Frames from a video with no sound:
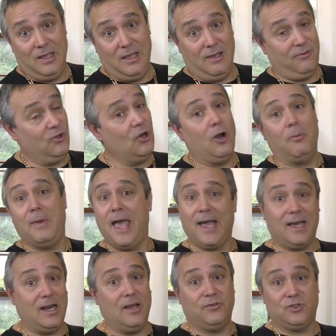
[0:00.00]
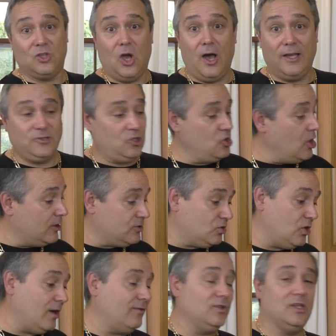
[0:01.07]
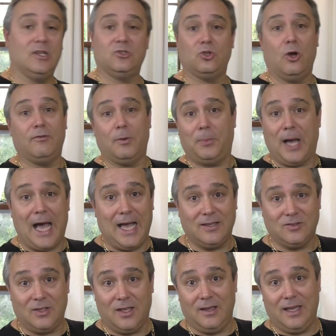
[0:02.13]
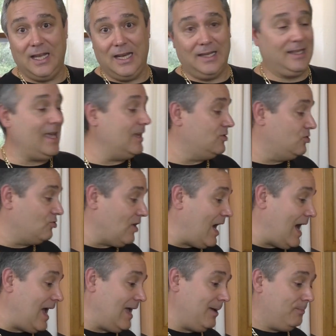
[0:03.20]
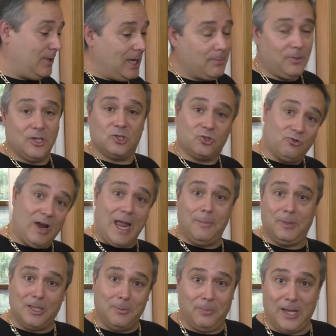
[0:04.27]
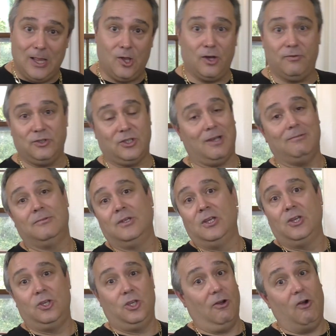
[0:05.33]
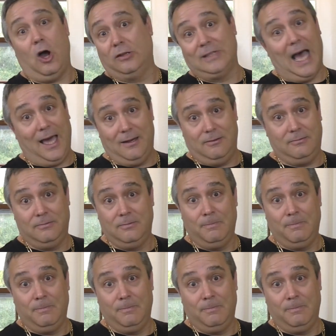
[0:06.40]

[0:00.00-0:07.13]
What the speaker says: If you don't make enough sauce and you're serving this over pasta and it gets dry and people are scraping the pan looking for it, you're all done.